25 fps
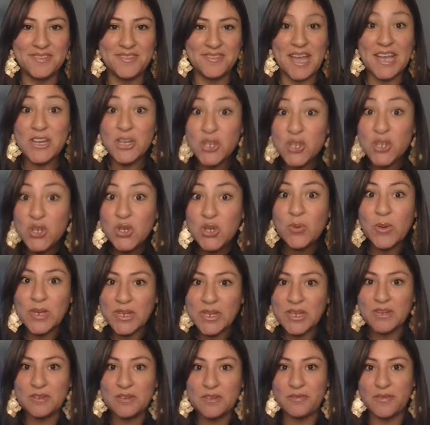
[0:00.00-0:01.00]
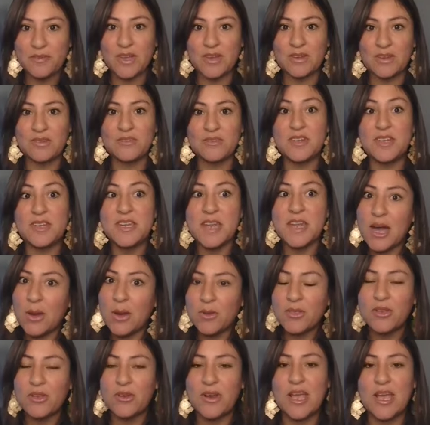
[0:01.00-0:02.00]
I knew I couldn't fail, not
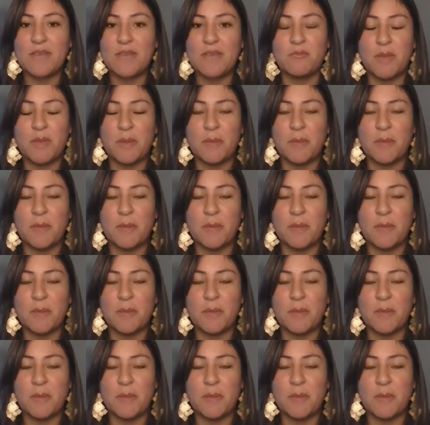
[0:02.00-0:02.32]
with her having